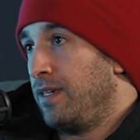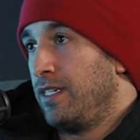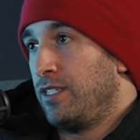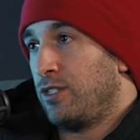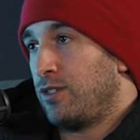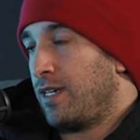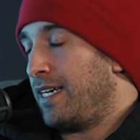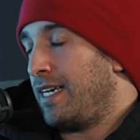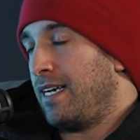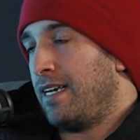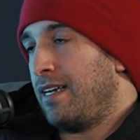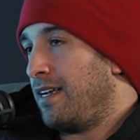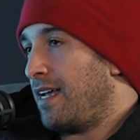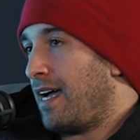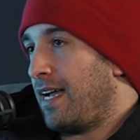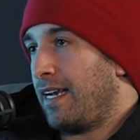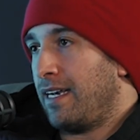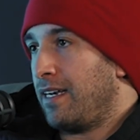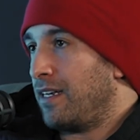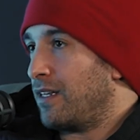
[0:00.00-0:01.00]
So I
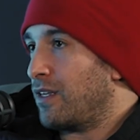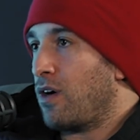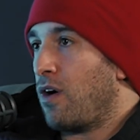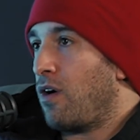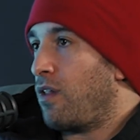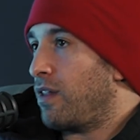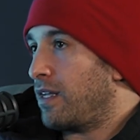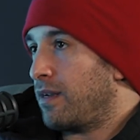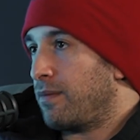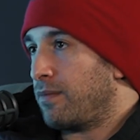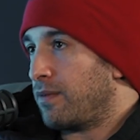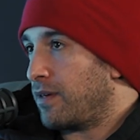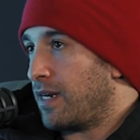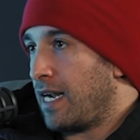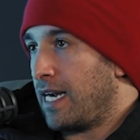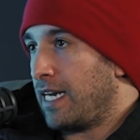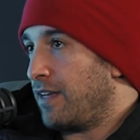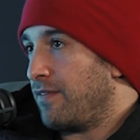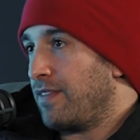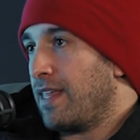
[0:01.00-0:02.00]
didn't call him or
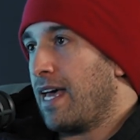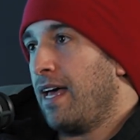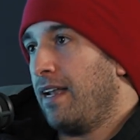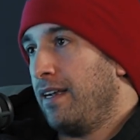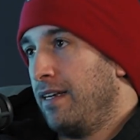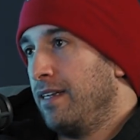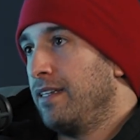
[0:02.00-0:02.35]
any of that.